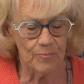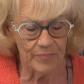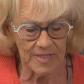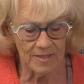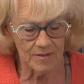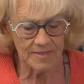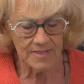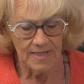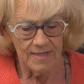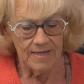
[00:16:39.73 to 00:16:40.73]
build.
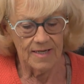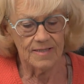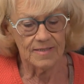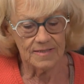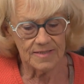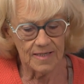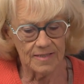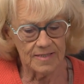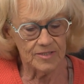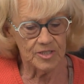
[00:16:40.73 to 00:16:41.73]
And
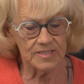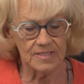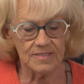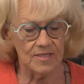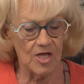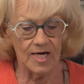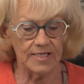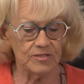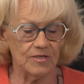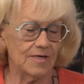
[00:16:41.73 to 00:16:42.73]
it just is a lot
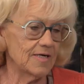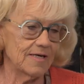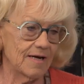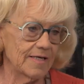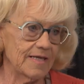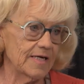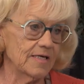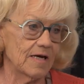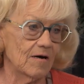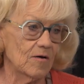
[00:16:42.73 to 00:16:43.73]
of, I think
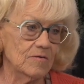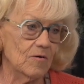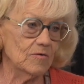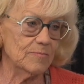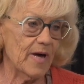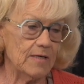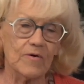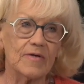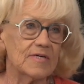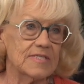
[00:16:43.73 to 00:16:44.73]
it all goes back
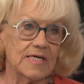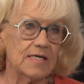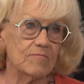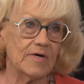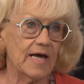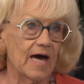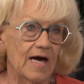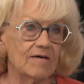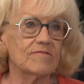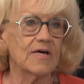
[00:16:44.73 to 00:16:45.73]
with our city. We
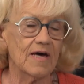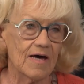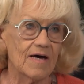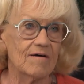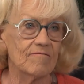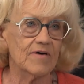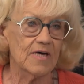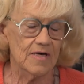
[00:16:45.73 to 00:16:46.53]
have to have